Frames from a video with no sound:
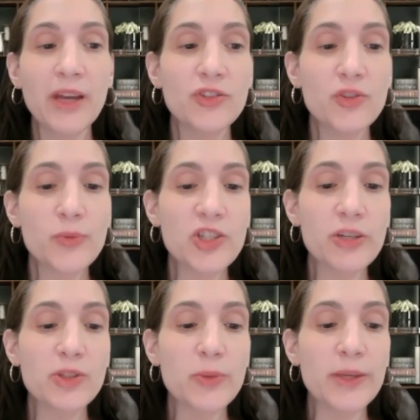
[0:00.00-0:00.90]

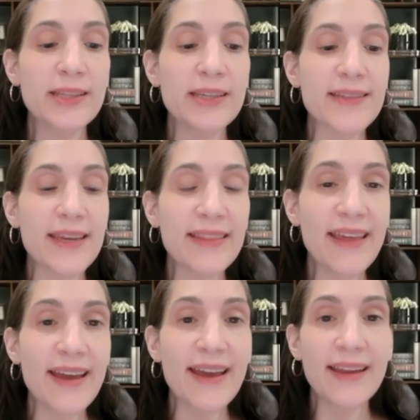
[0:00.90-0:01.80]
Switching between things like
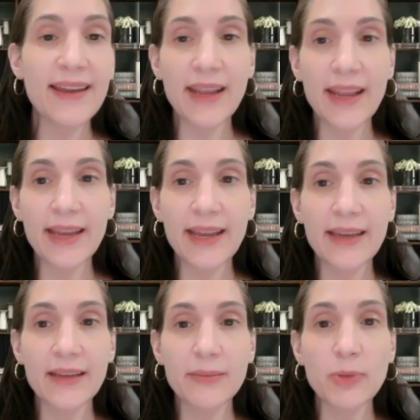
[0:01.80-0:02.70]
that
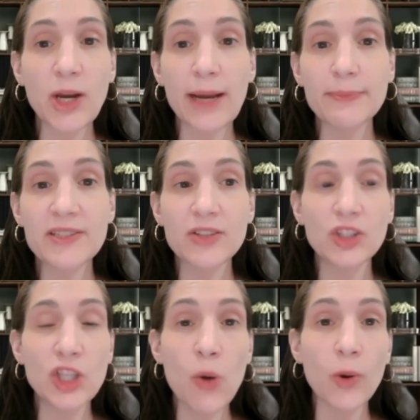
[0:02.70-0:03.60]
and perhaps
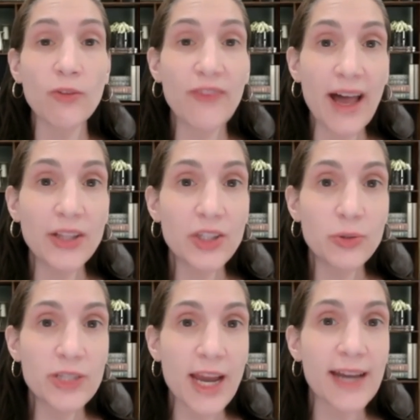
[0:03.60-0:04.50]
lower
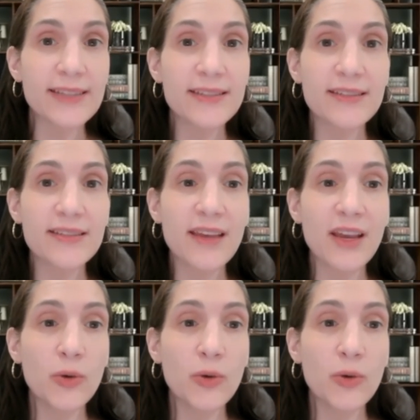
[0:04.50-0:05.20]
value tasks,